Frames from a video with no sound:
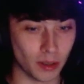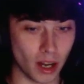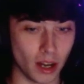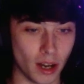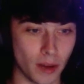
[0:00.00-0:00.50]

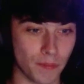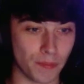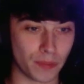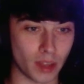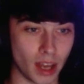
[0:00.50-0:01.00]

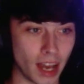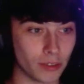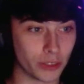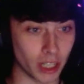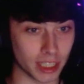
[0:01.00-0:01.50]
I
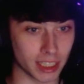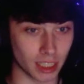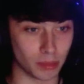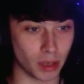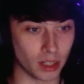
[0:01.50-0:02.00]
have tried this
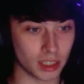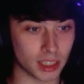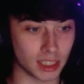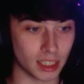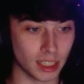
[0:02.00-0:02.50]
in the
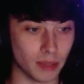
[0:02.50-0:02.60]
past,